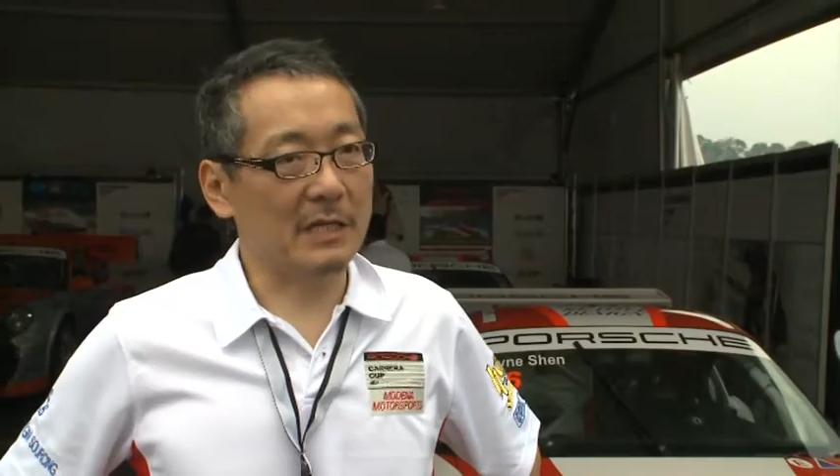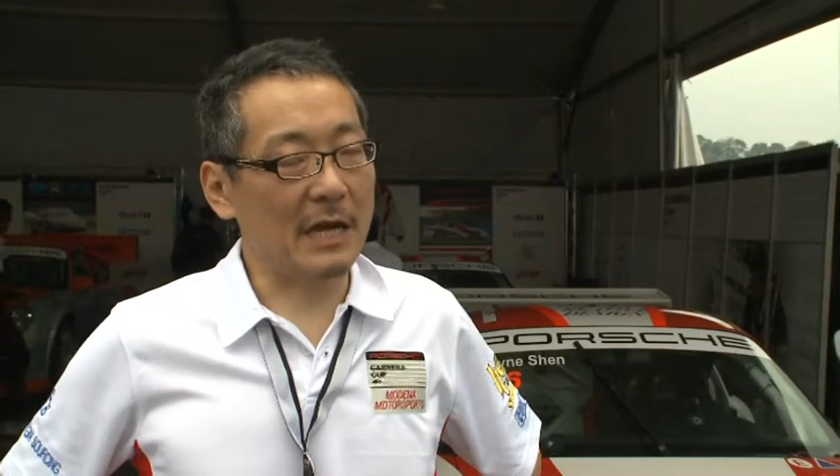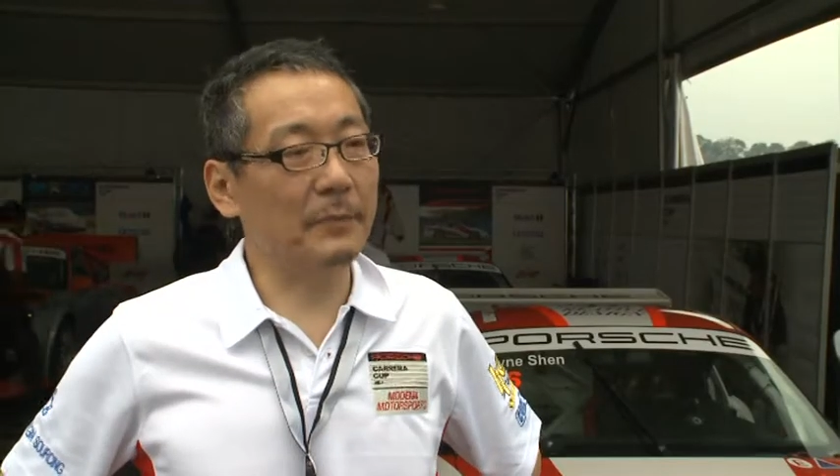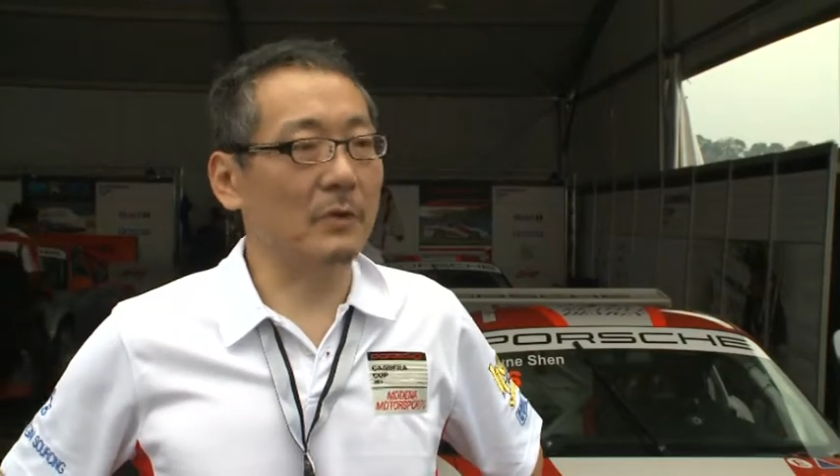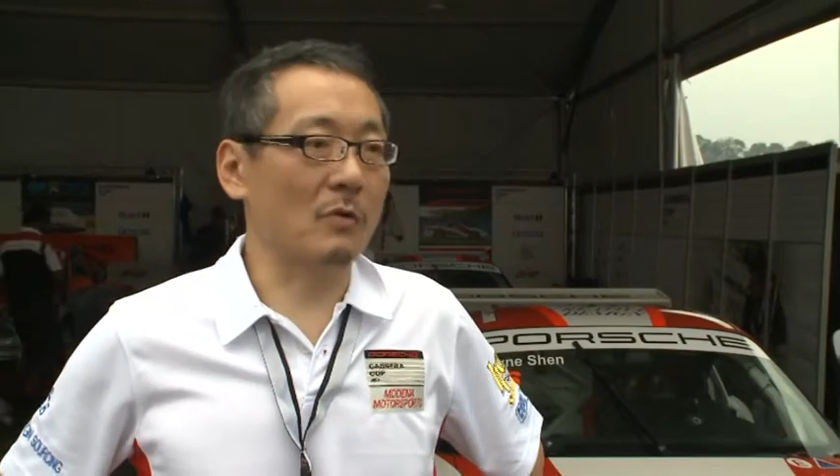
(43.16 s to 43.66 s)

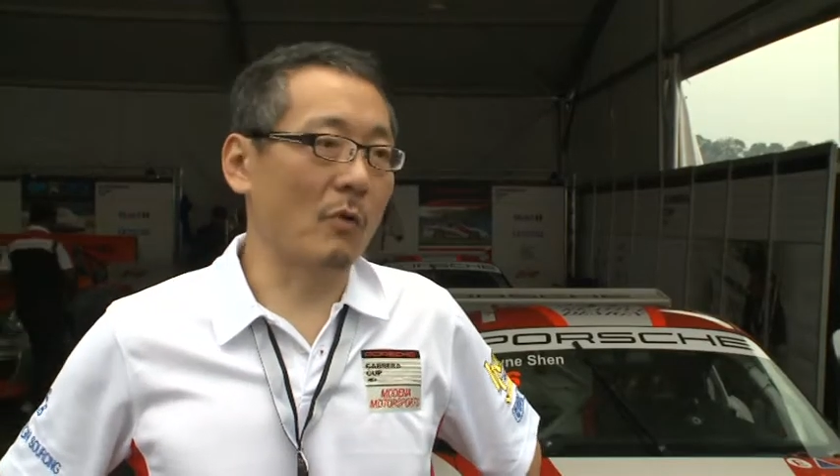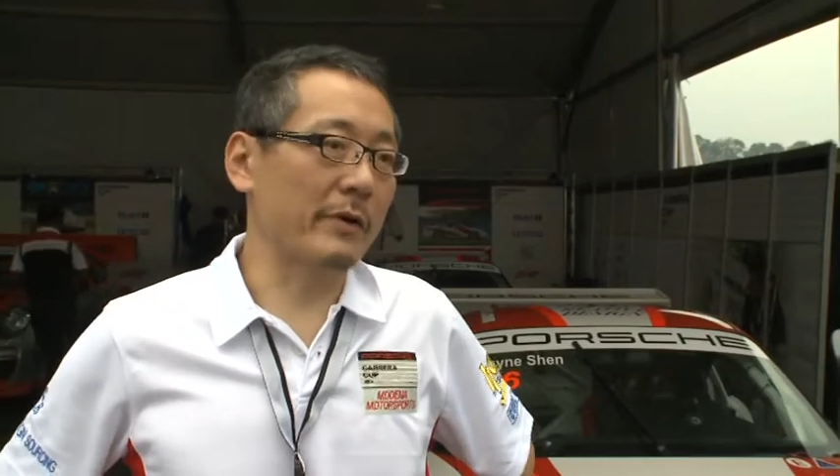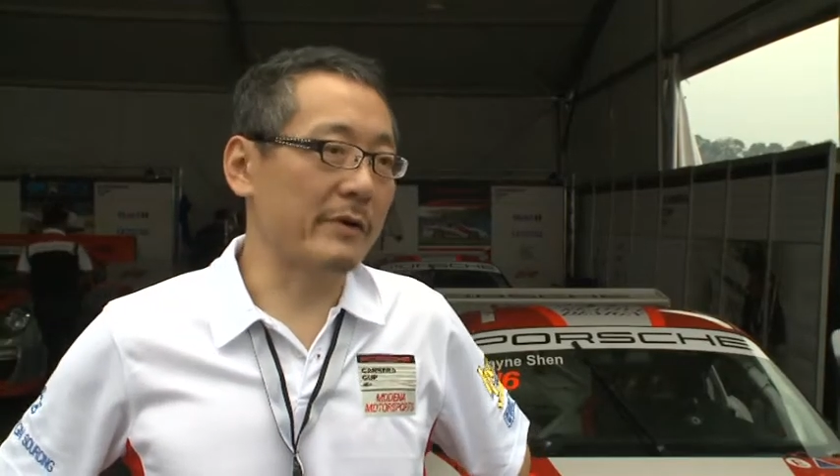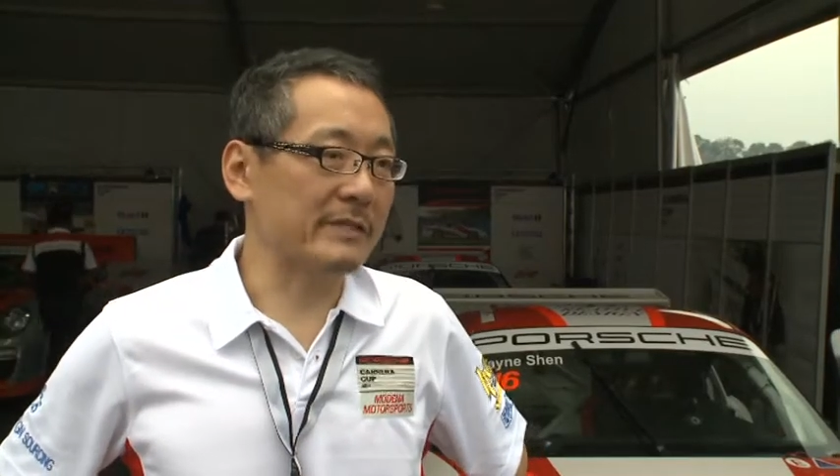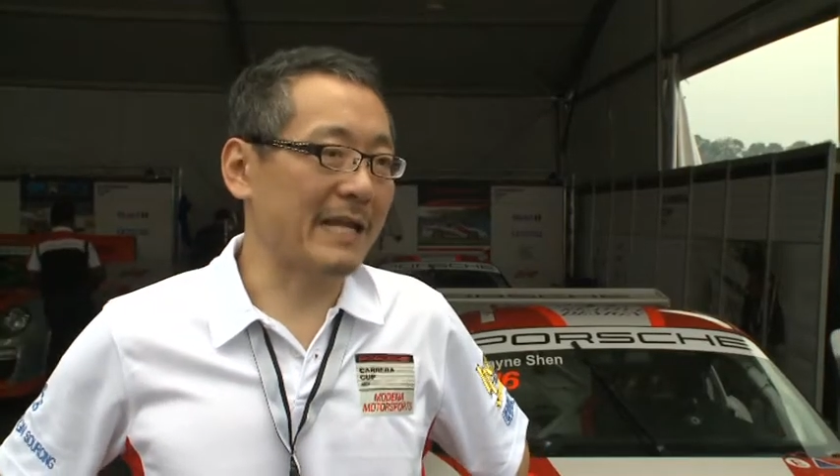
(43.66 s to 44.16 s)
couple of
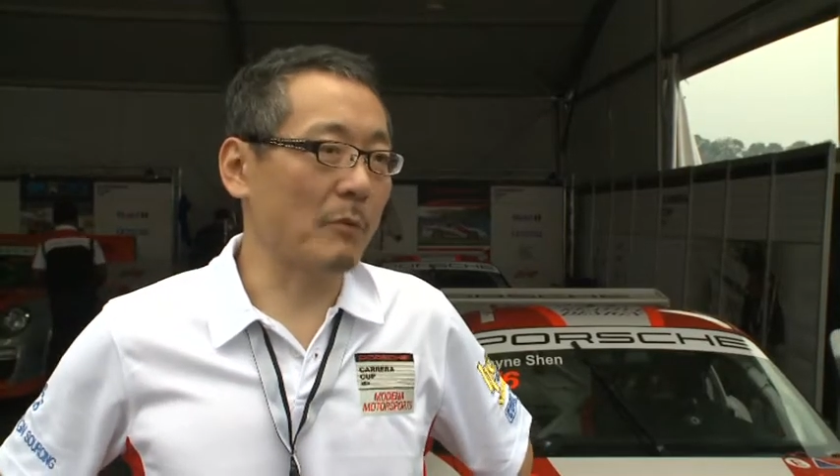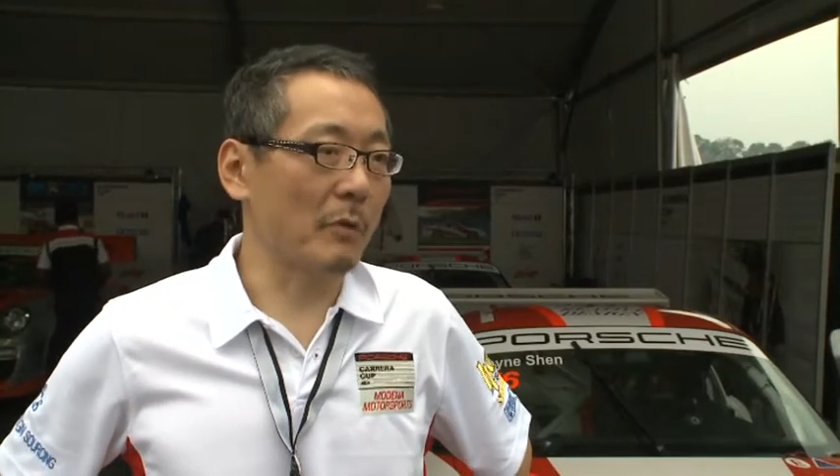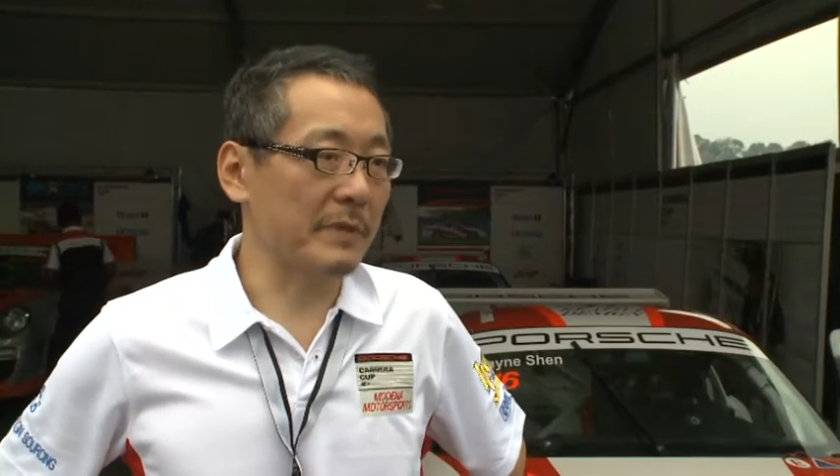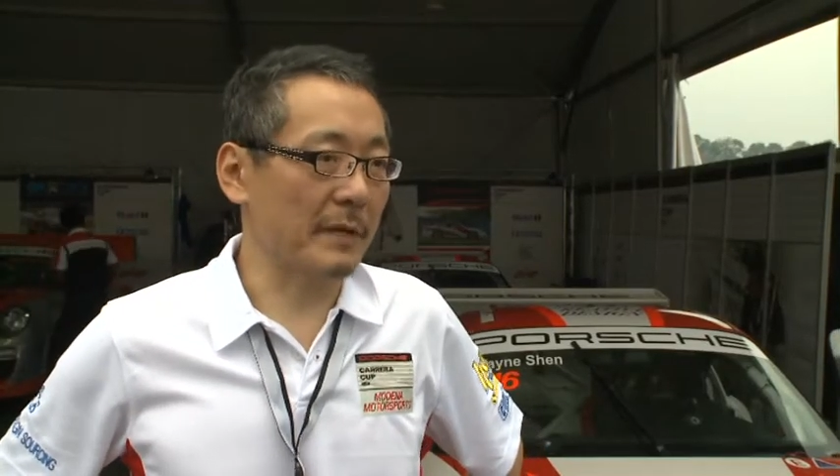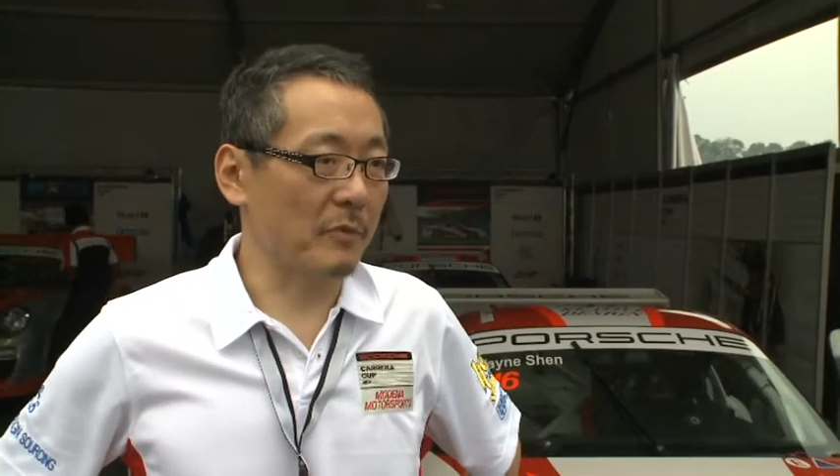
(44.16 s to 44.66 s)
corners, that won't be a